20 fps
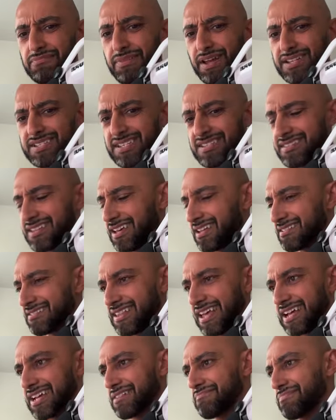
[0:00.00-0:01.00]
mention
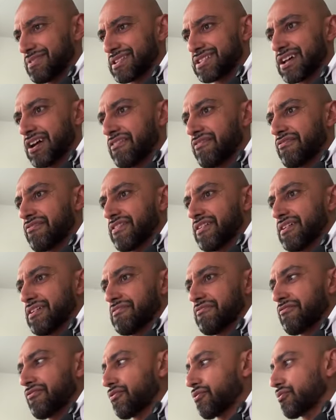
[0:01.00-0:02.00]
that can be tough
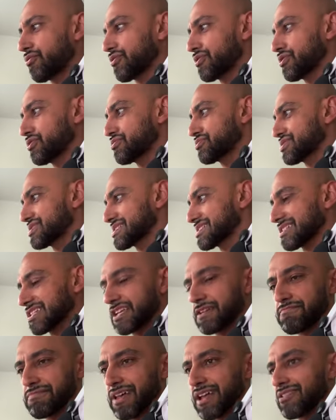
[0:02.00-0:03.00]
for you to
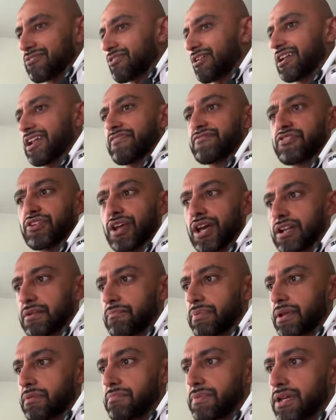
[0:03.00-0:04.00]
sleep, like right after you had
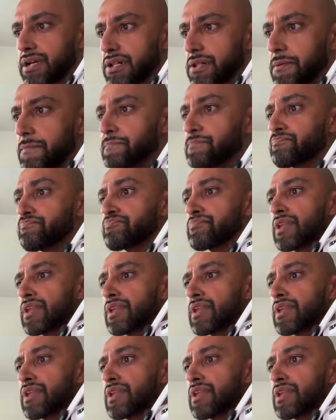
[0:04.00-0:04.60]
a big meal.